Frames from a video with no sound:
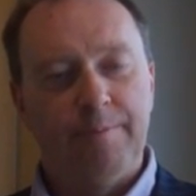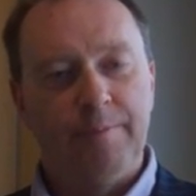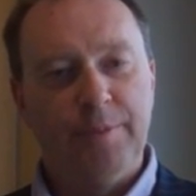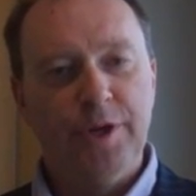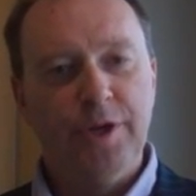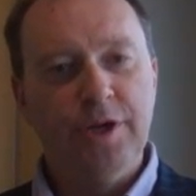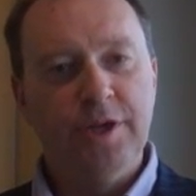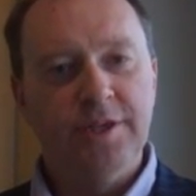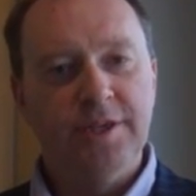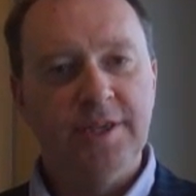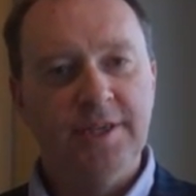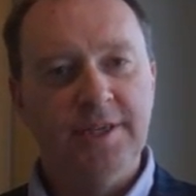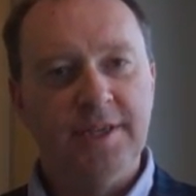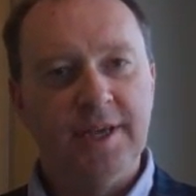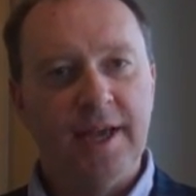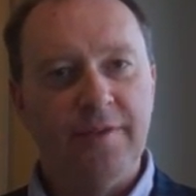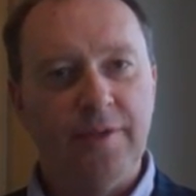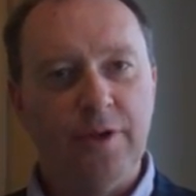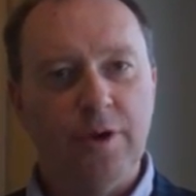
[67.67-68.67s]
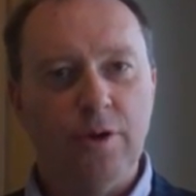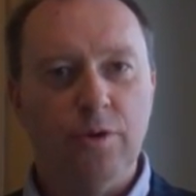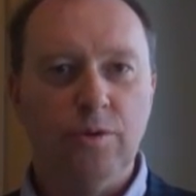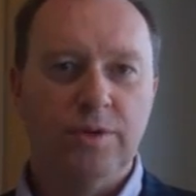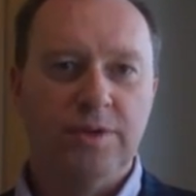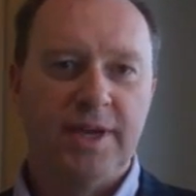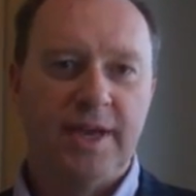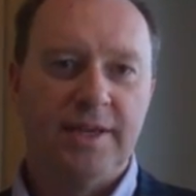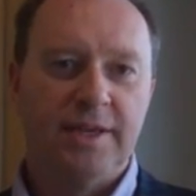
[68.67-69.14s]
nurses at the
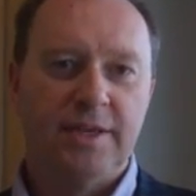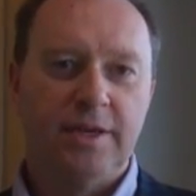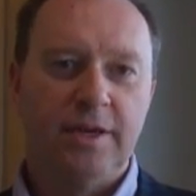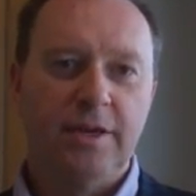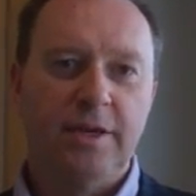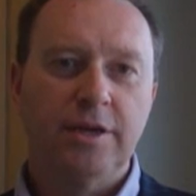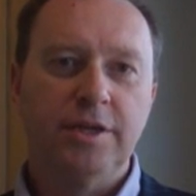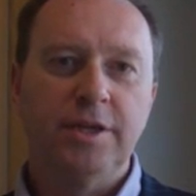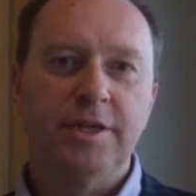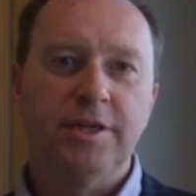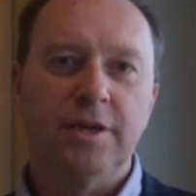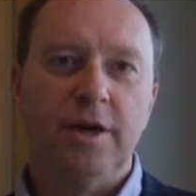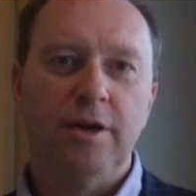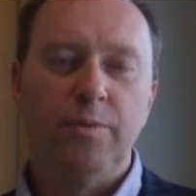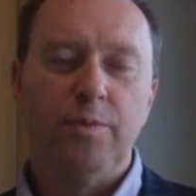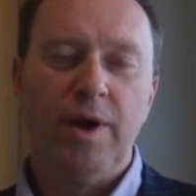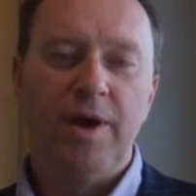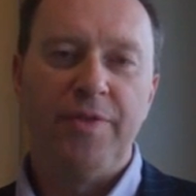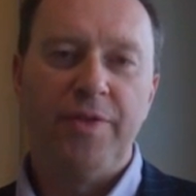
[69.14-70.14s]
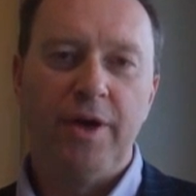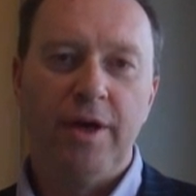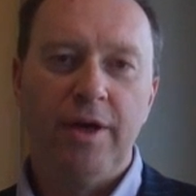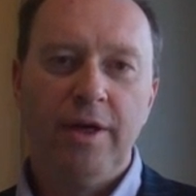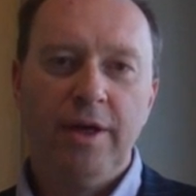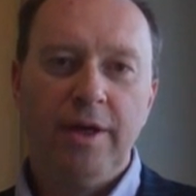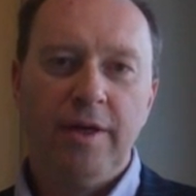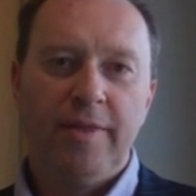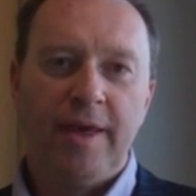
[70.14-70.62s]
call centre can decide
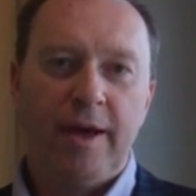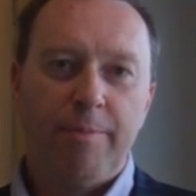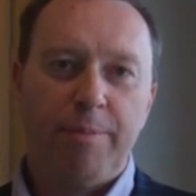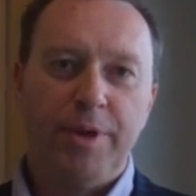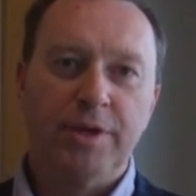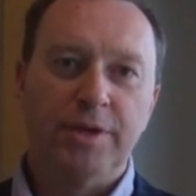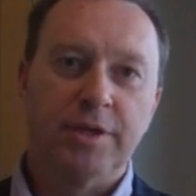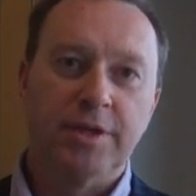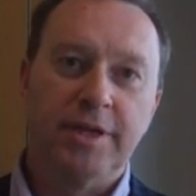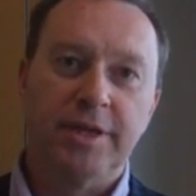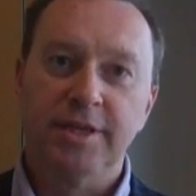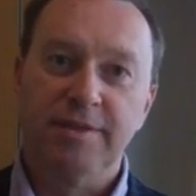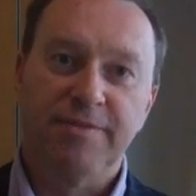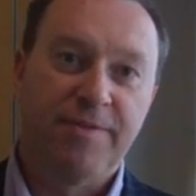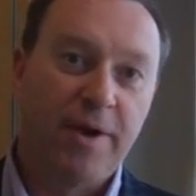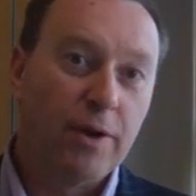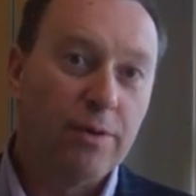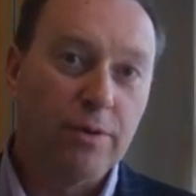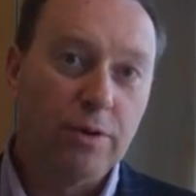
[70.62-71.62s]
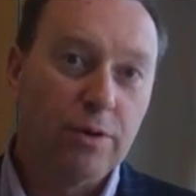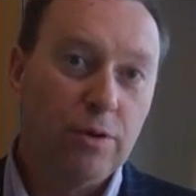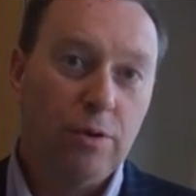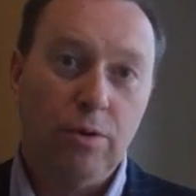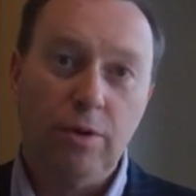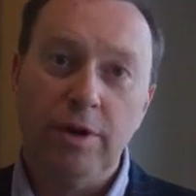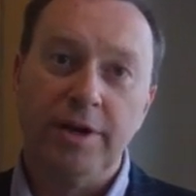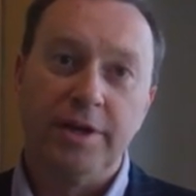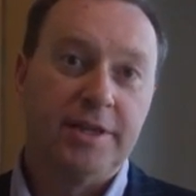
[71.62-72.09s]
whether that person needs a phone
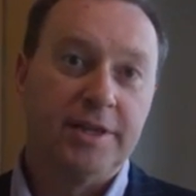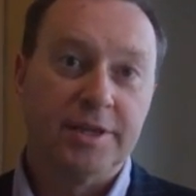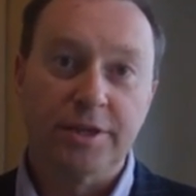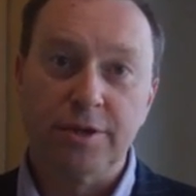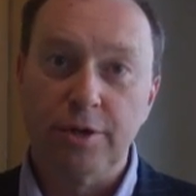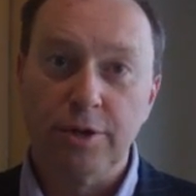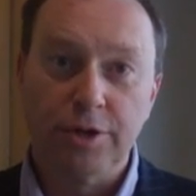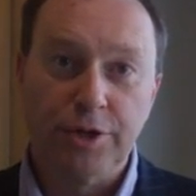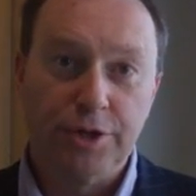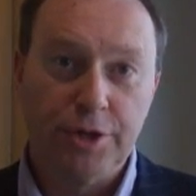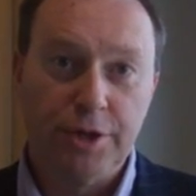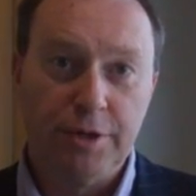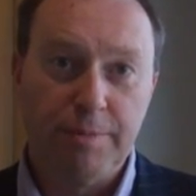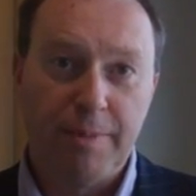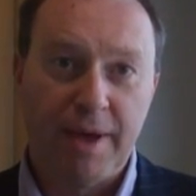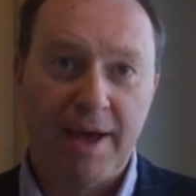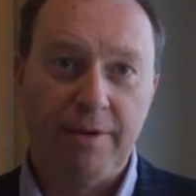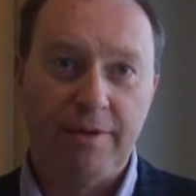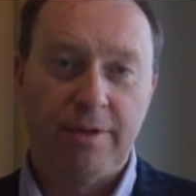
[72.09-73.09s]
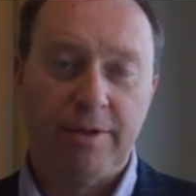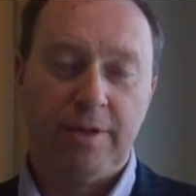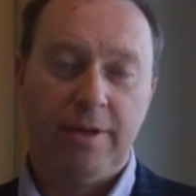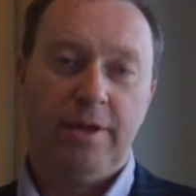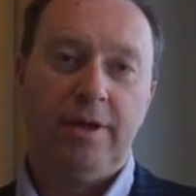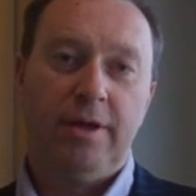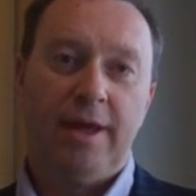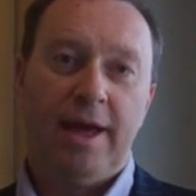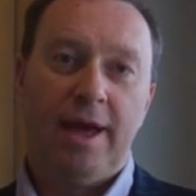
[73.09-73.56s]
call and a discussion about
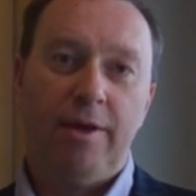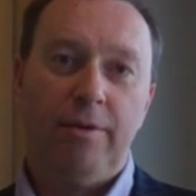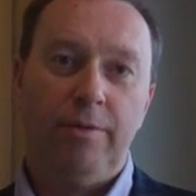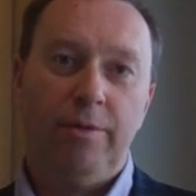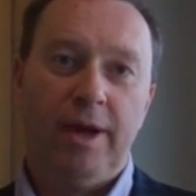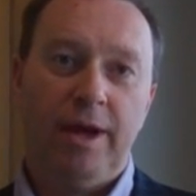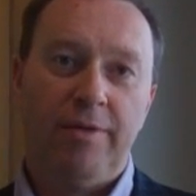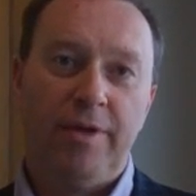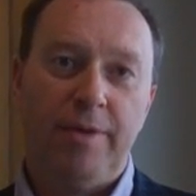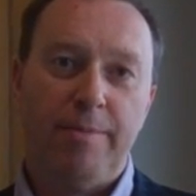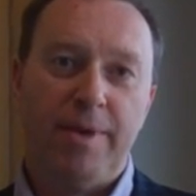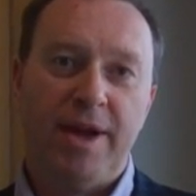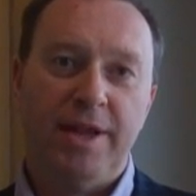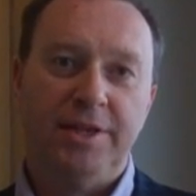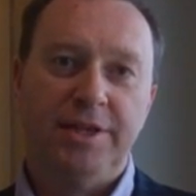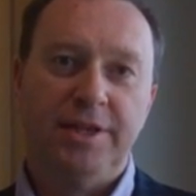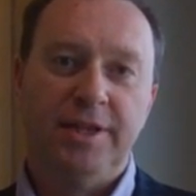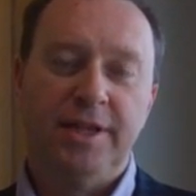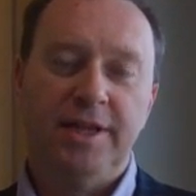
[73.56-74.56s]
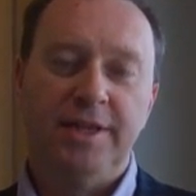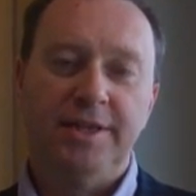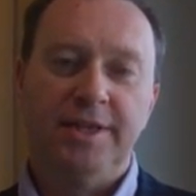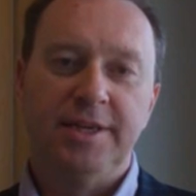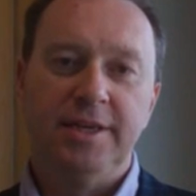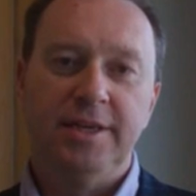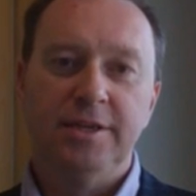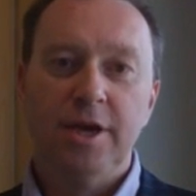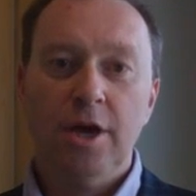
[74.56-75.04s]
how they're managing their
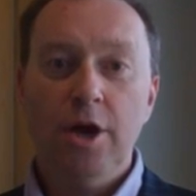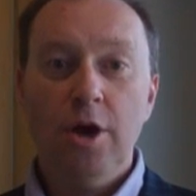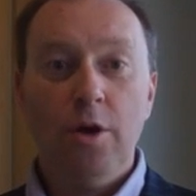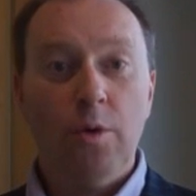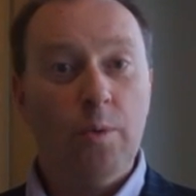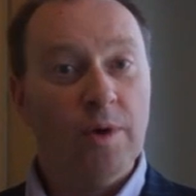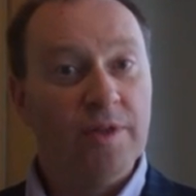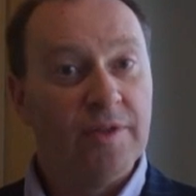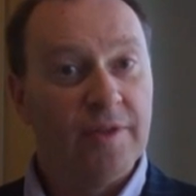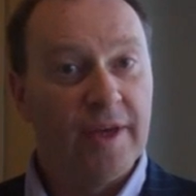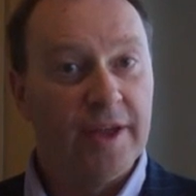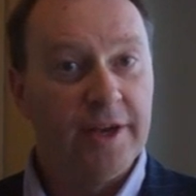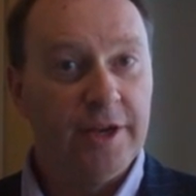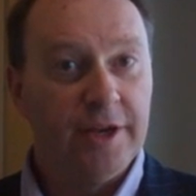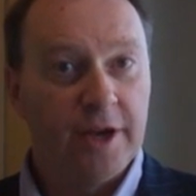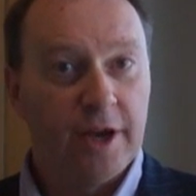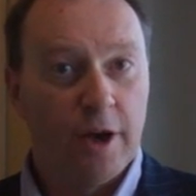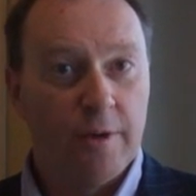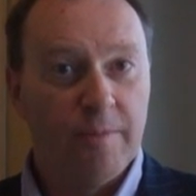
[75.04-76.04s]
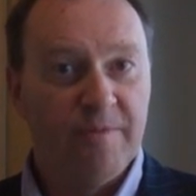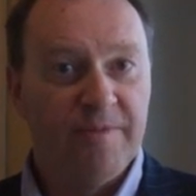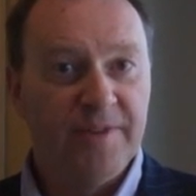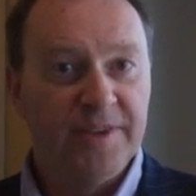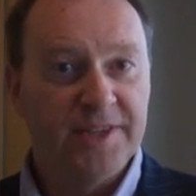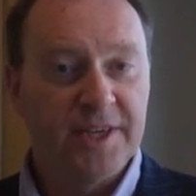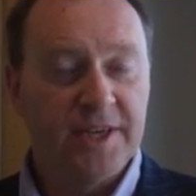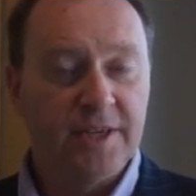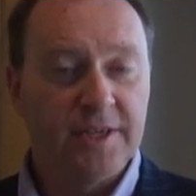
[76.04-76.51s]
disease, whether they need a home
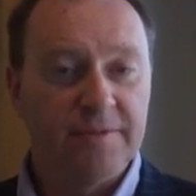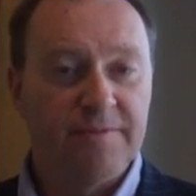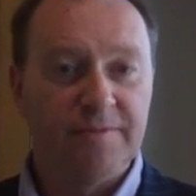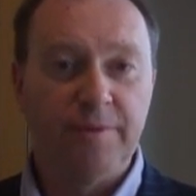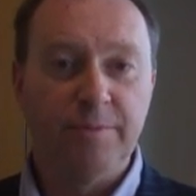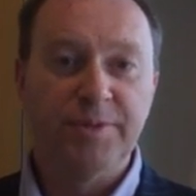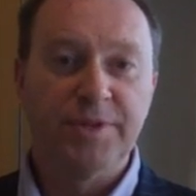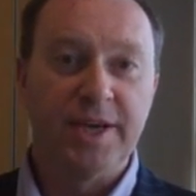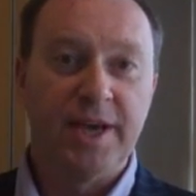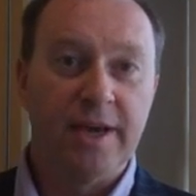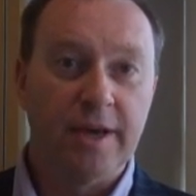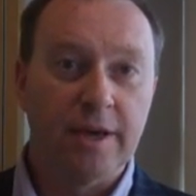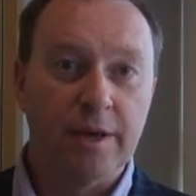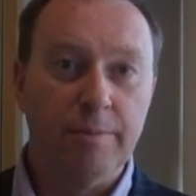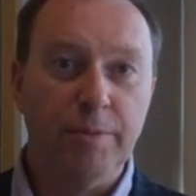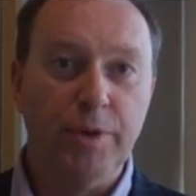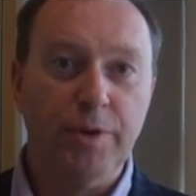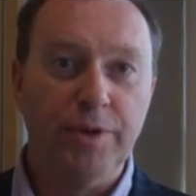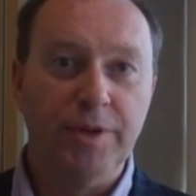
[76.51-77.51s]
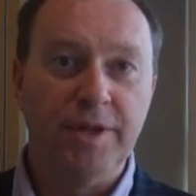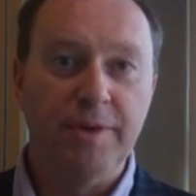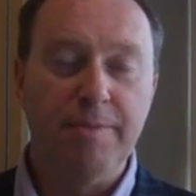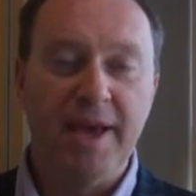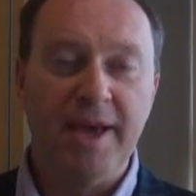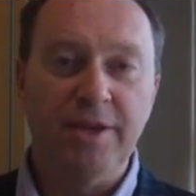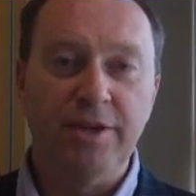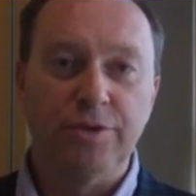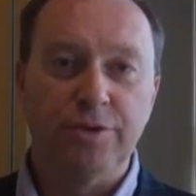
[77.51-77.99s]
visit from, say, a community
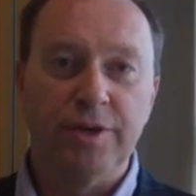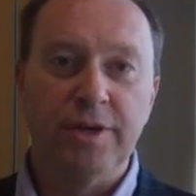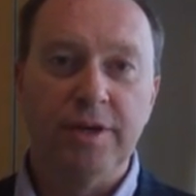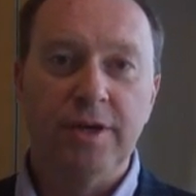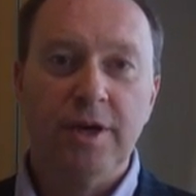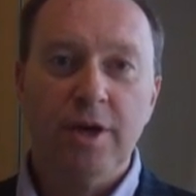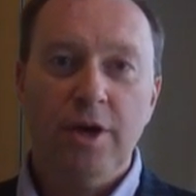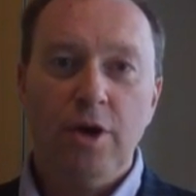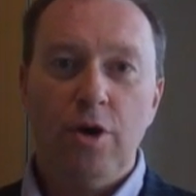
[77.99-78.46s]
matron,